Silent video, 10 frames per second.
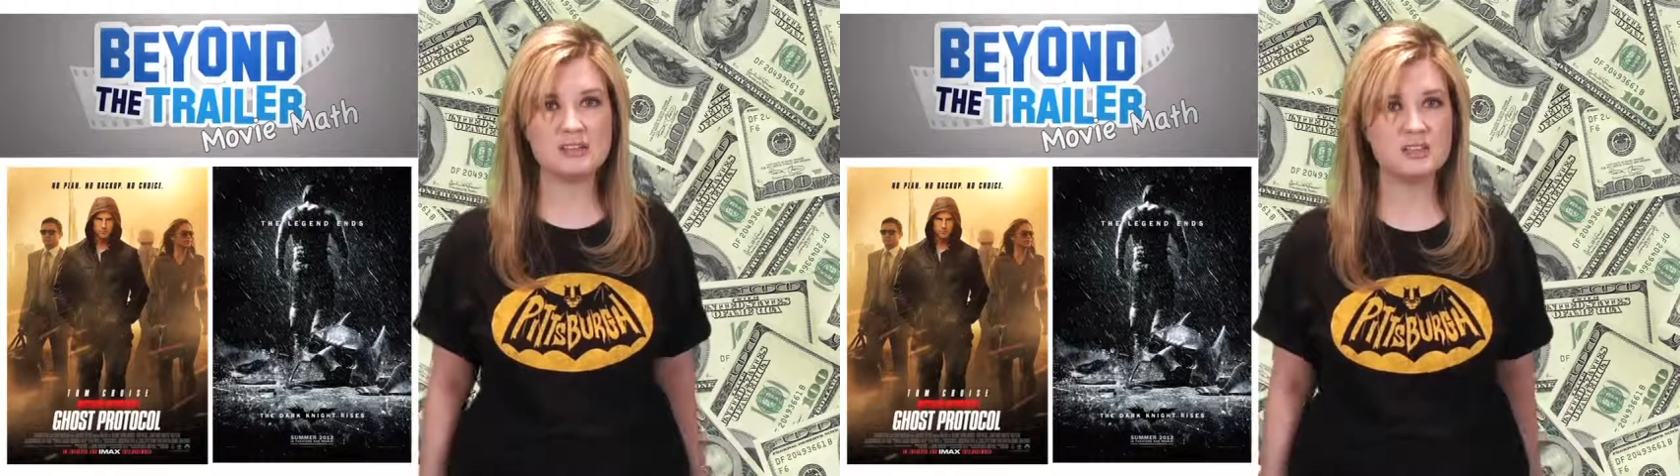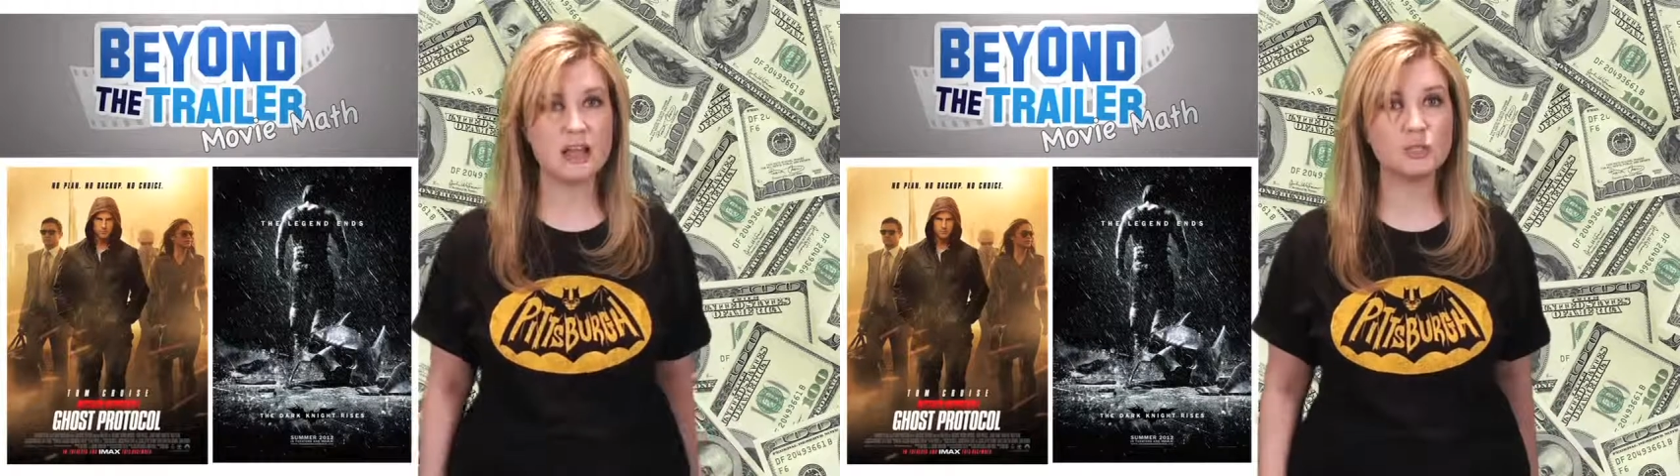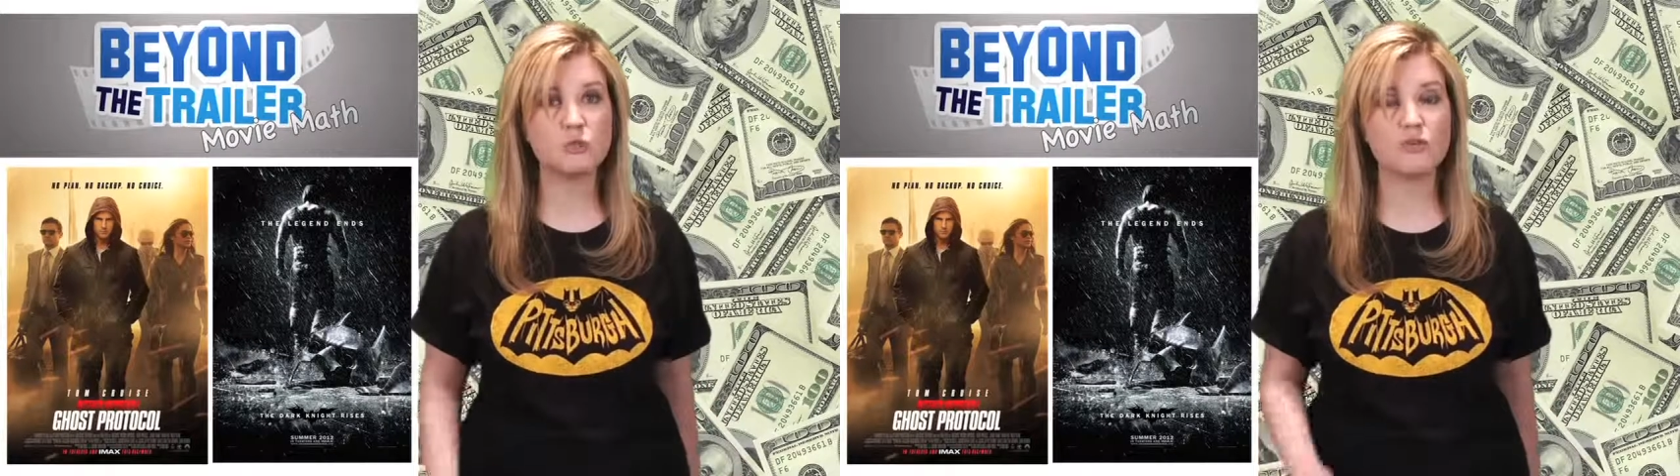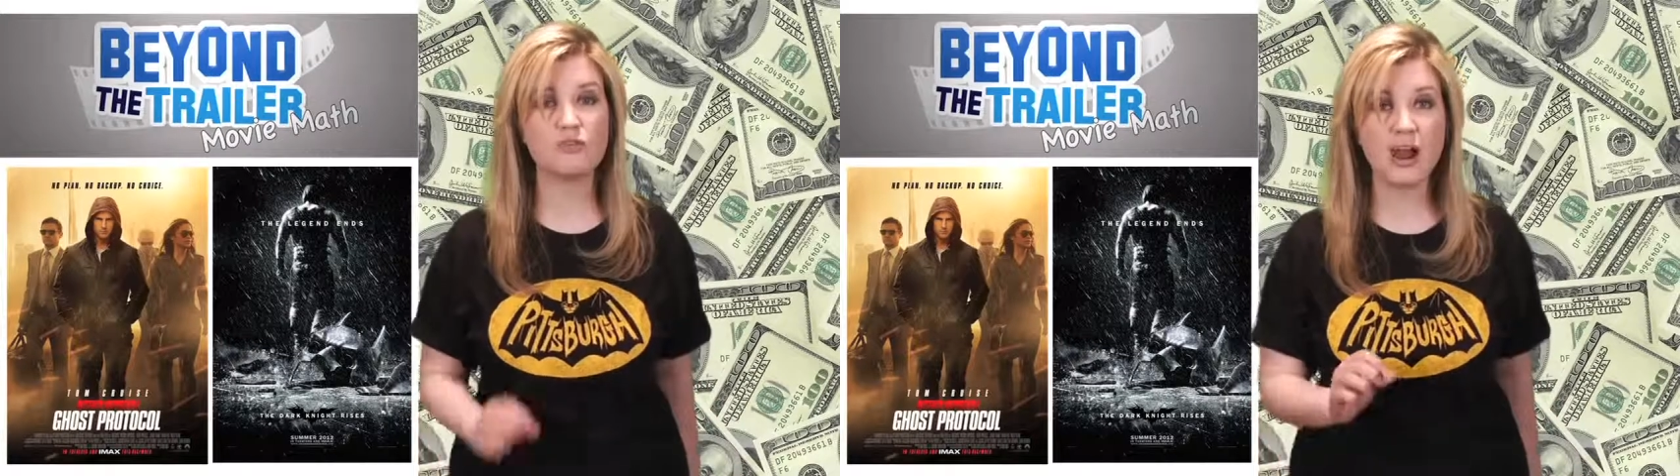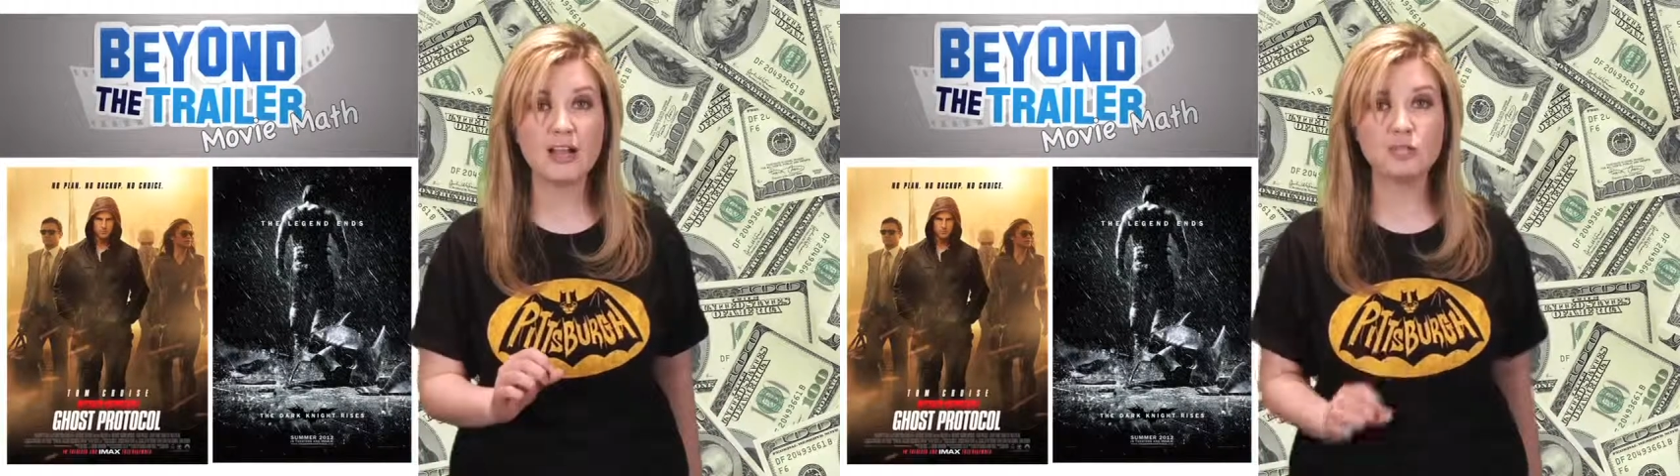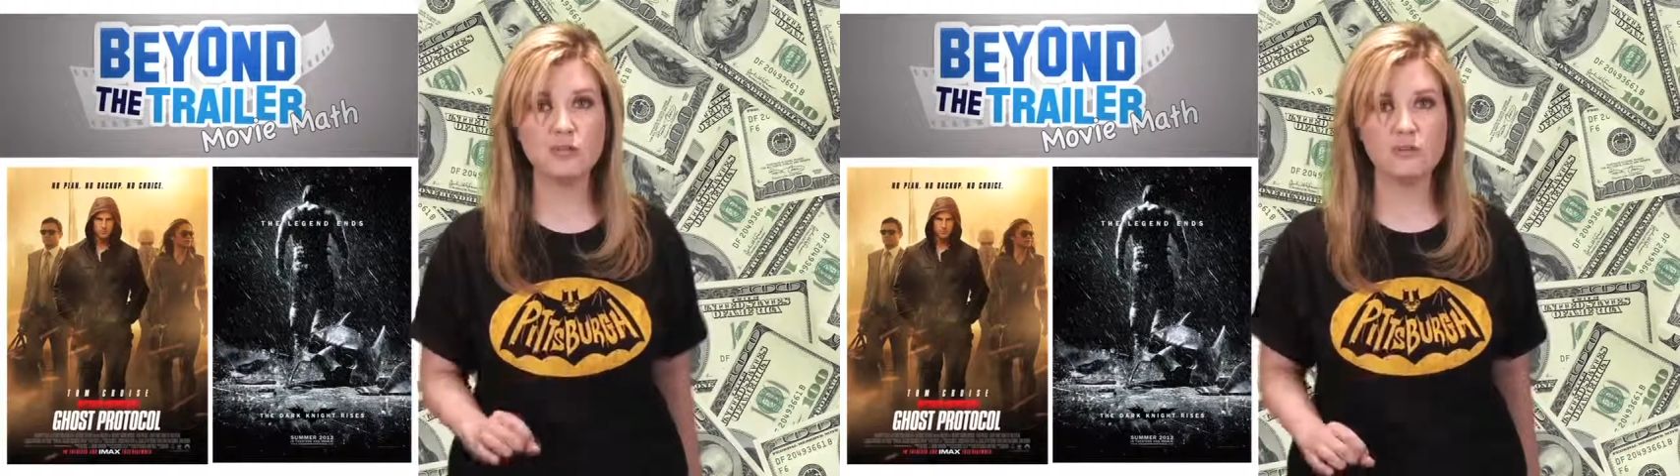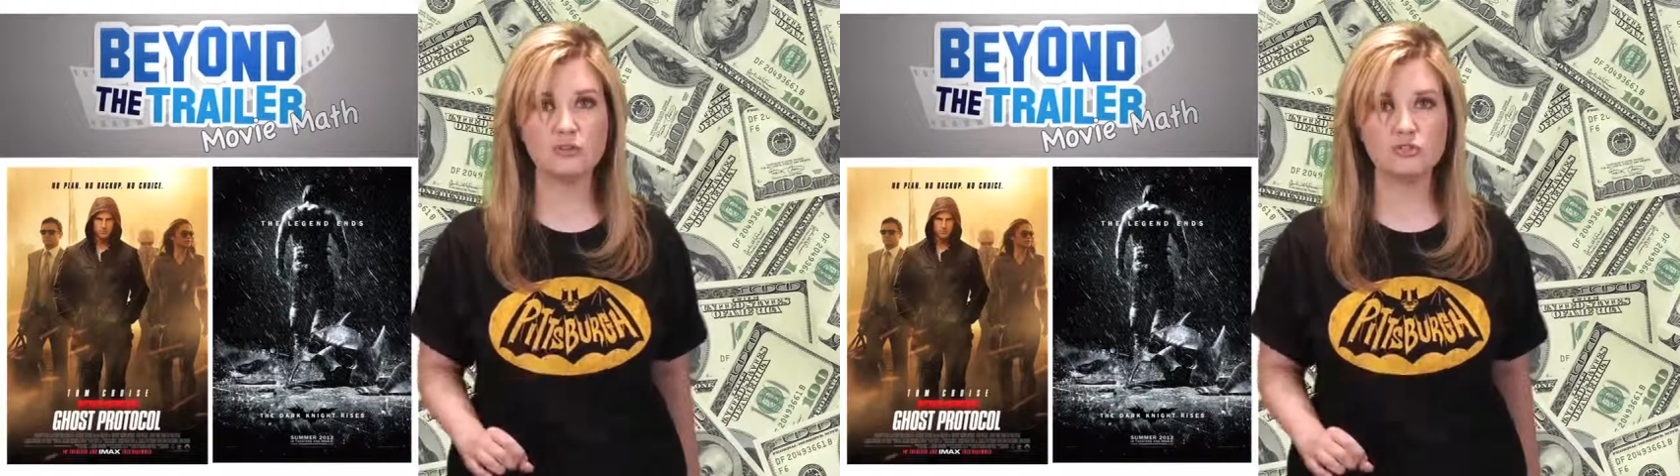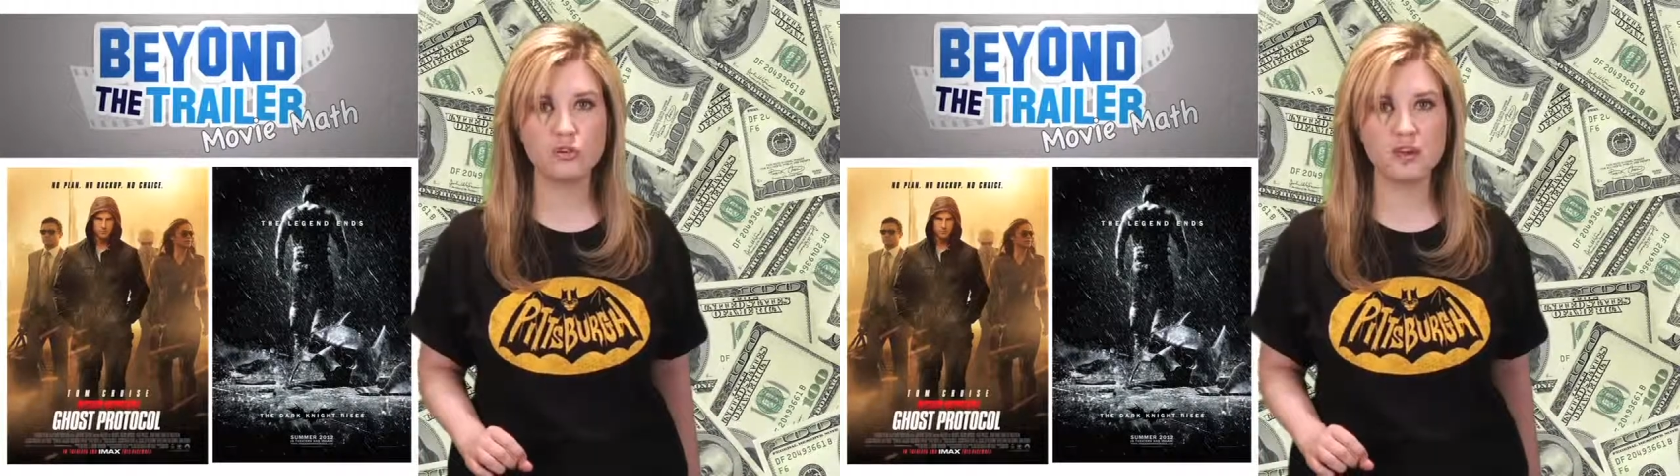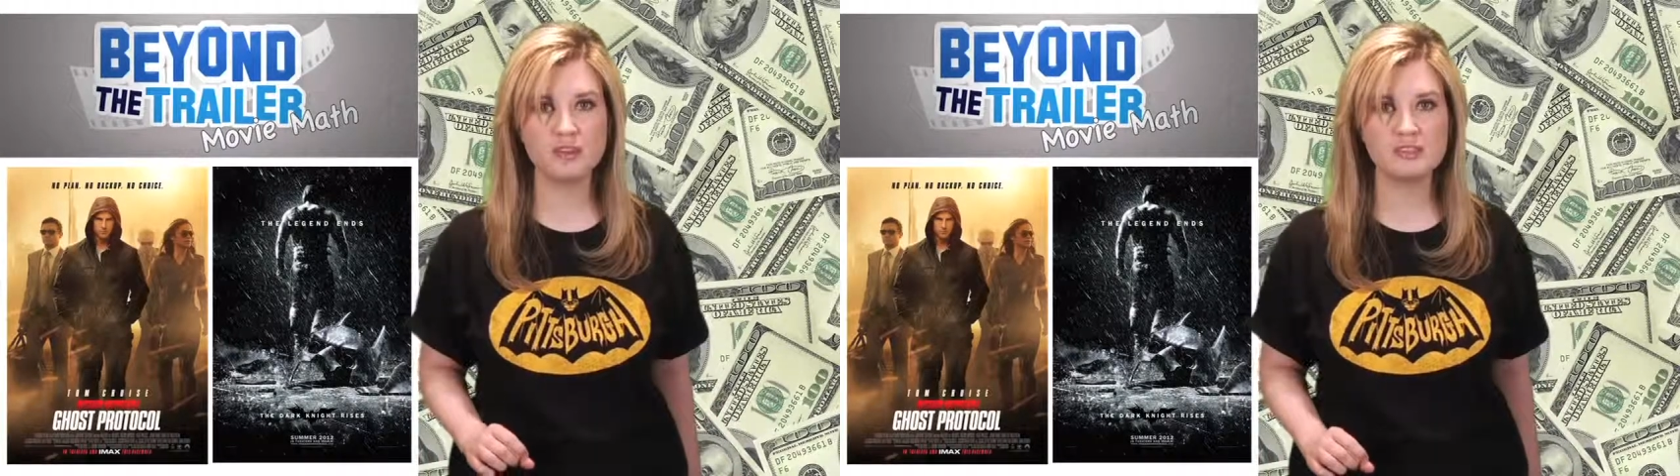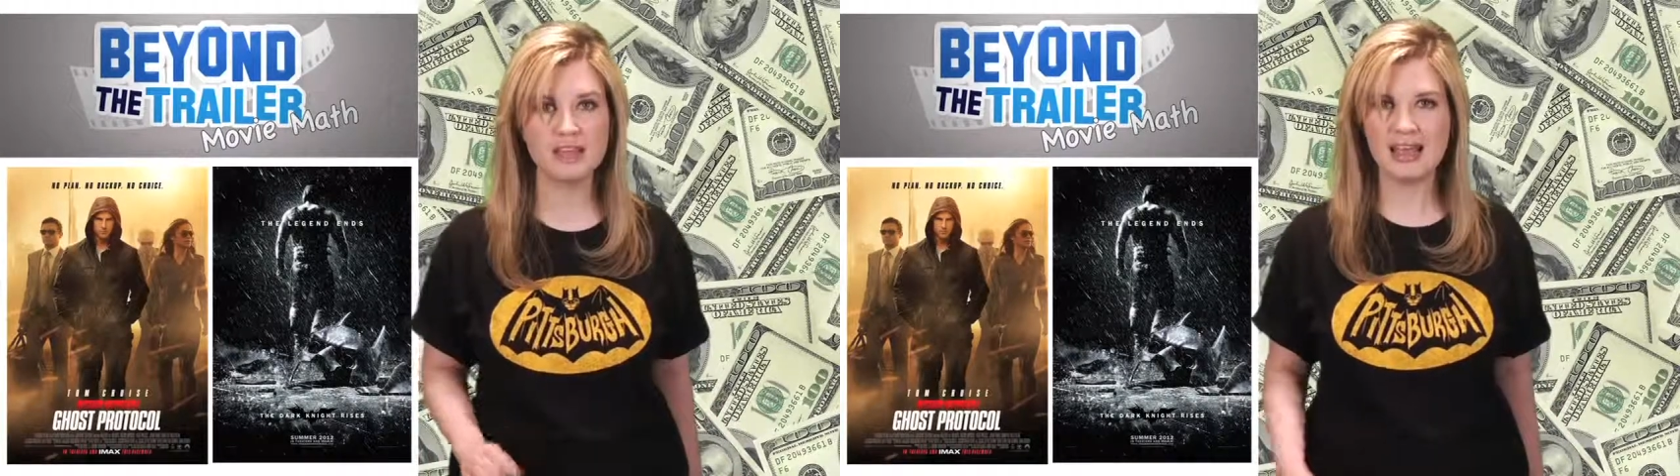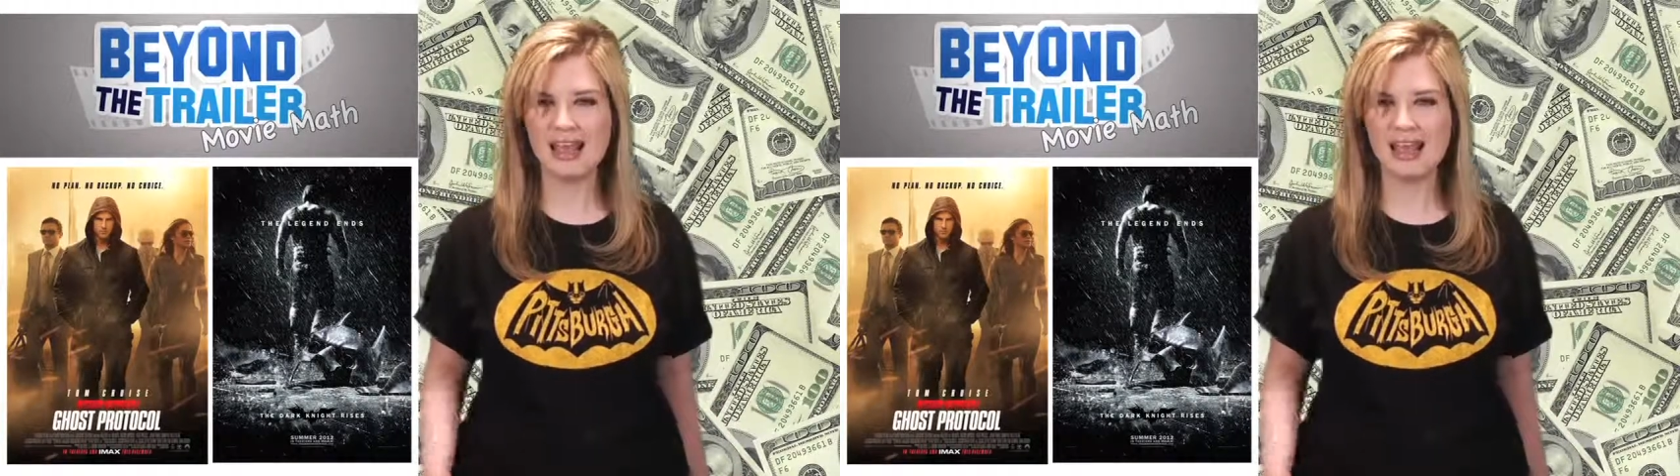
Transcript: attached to a fraction of those screens,